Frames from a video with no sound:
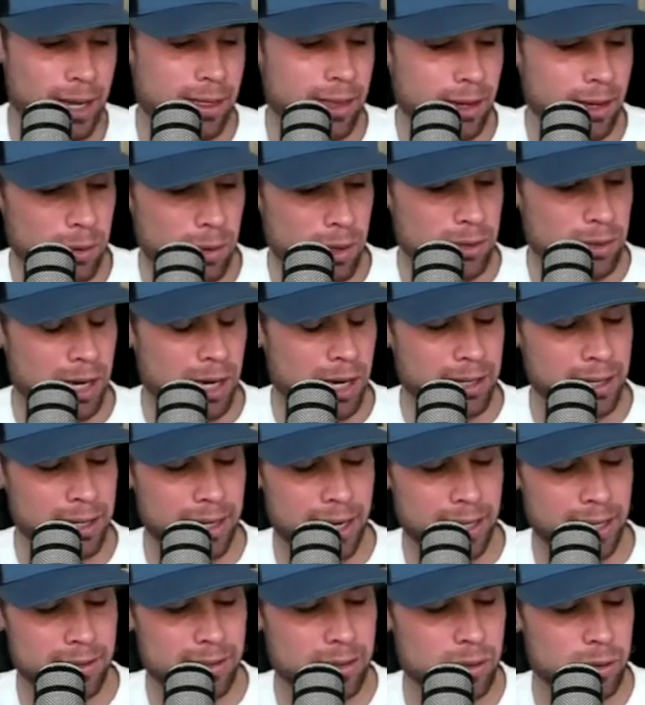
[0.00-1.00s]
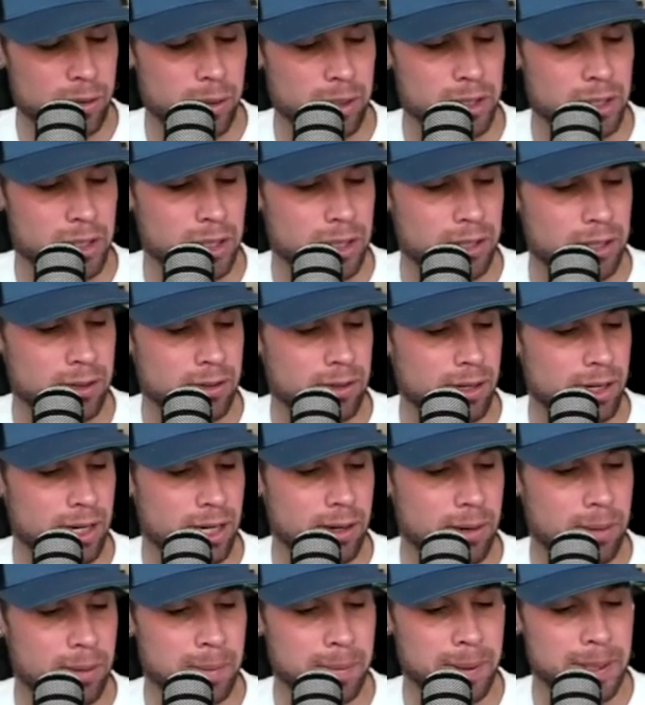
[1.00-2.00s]
think what I got asked this question a
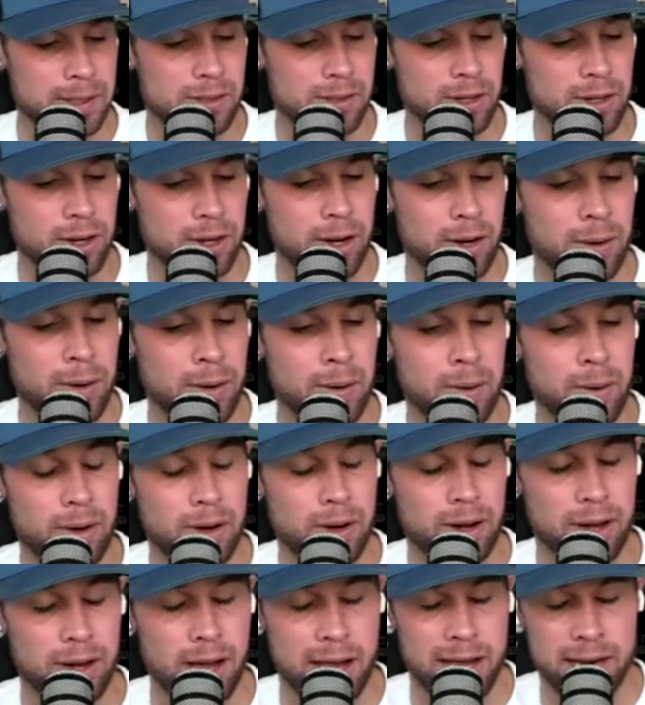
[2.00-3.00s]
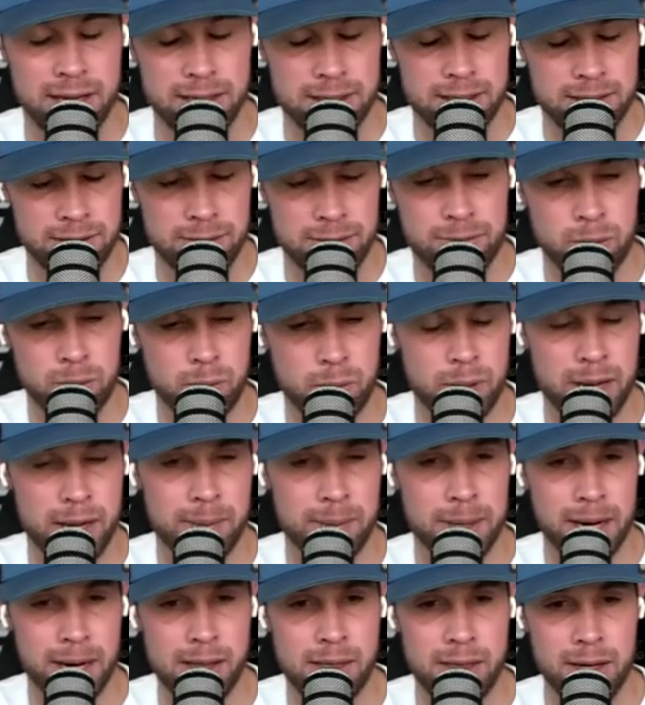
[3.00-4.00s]
couple months ago uh, in a different way,
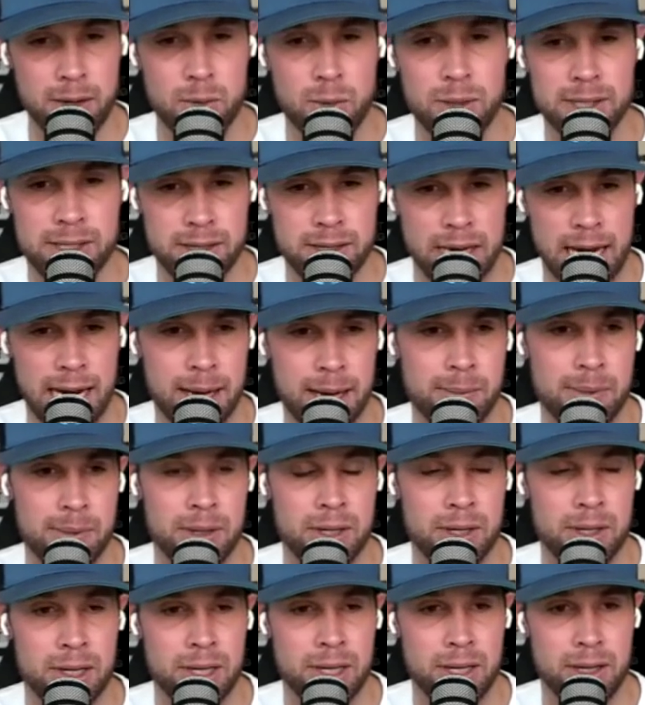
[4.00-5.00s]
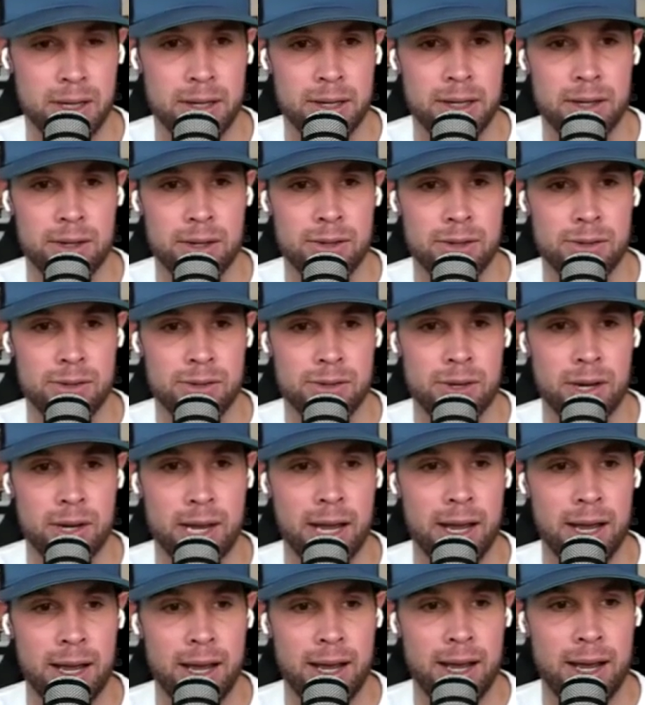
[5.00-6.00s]
but I think what's happened is.
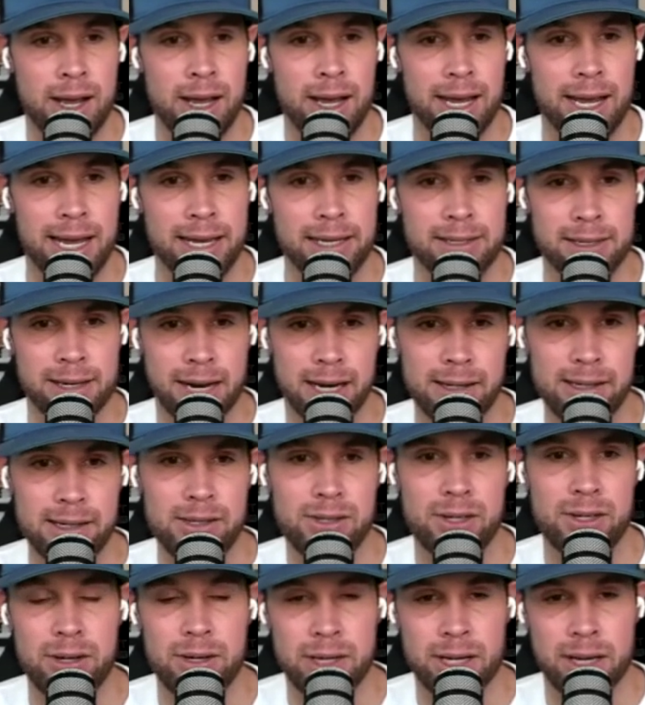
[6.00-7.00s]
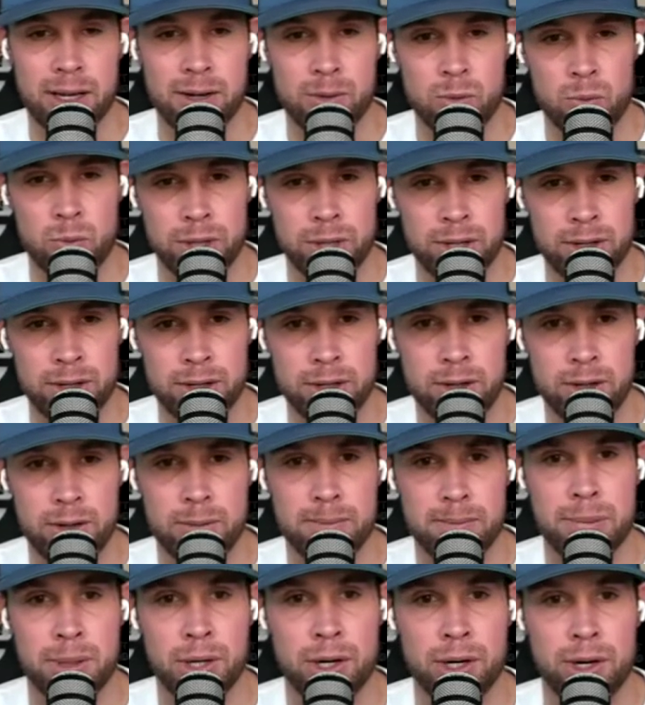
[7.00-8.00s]
It's not necessarily gotten weirder,
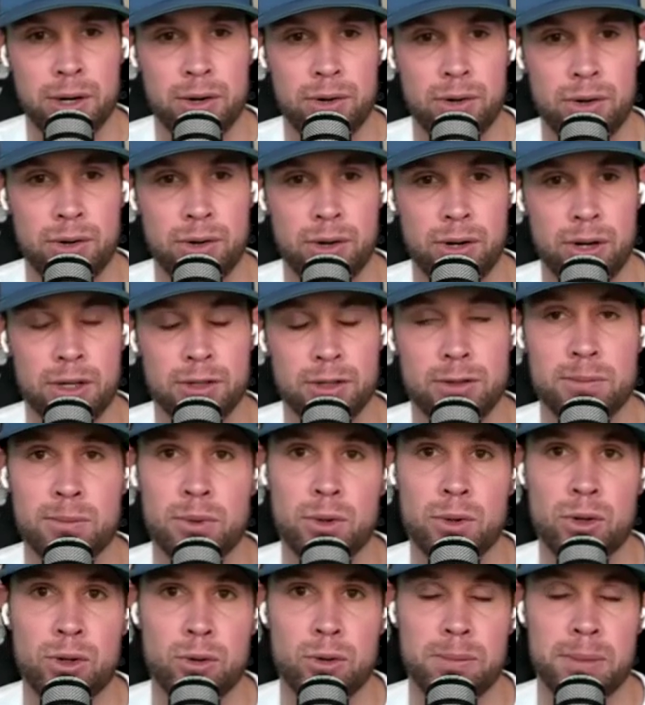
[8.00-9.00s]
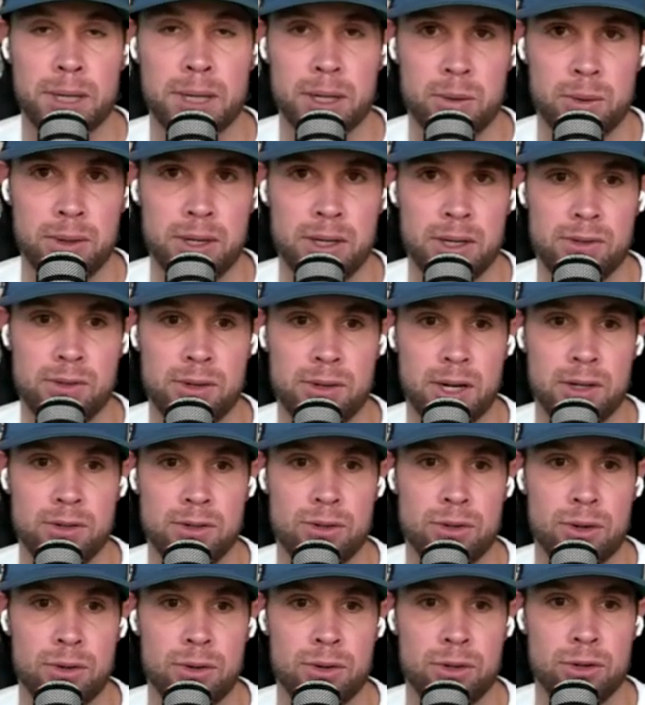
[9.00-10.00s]
but it's more ubiquitous and
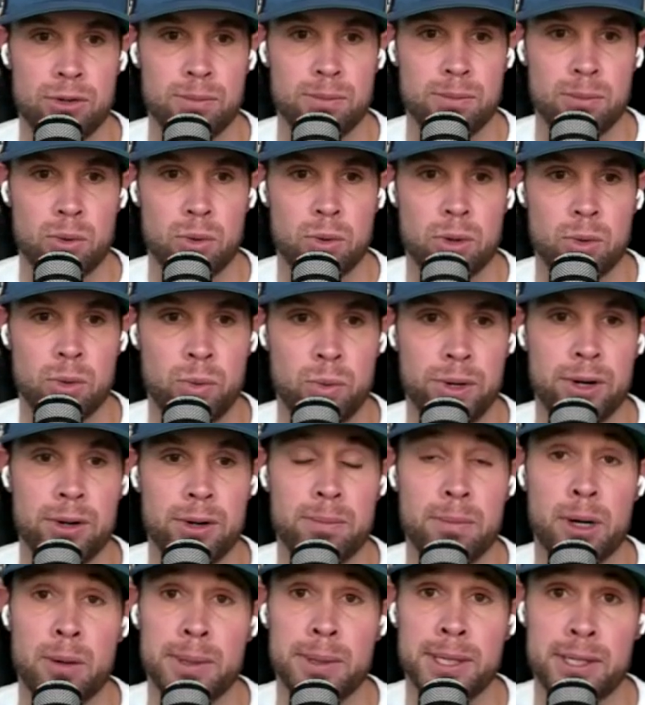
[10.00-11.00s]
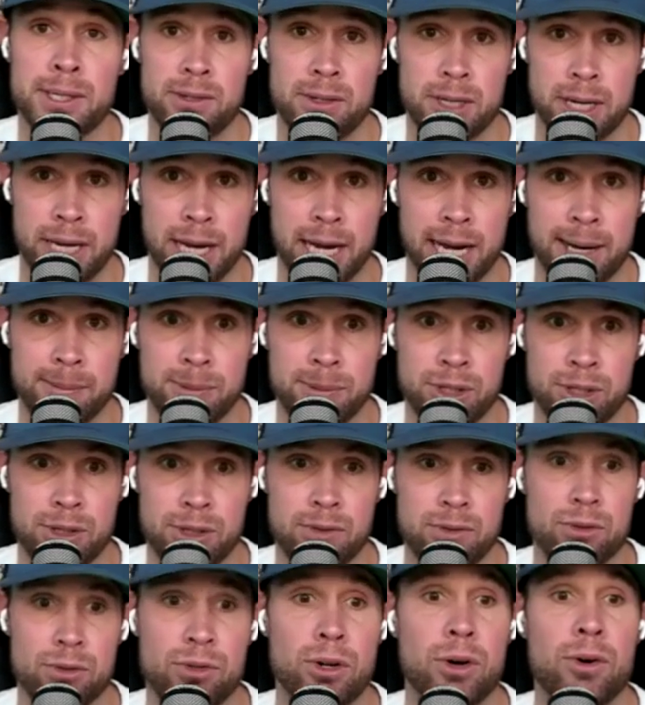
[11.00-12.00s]
so there's more weird moments to
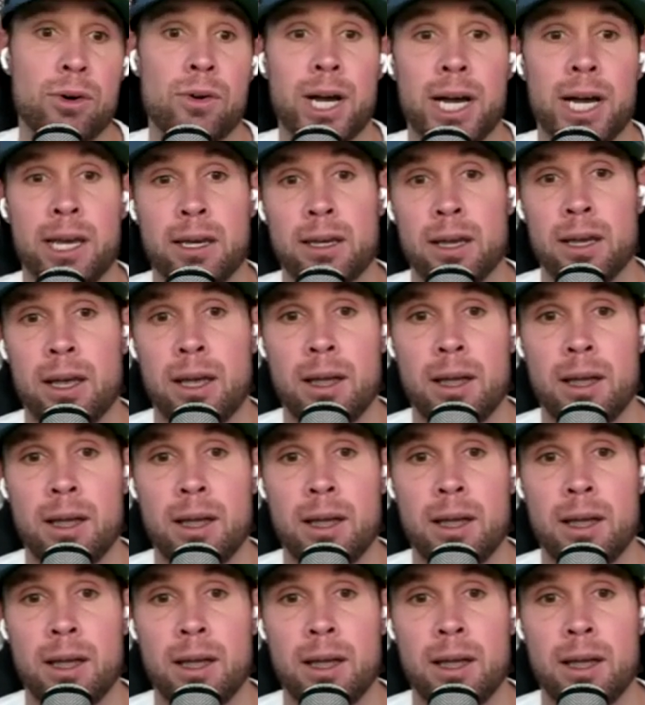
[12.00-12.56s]
capture so like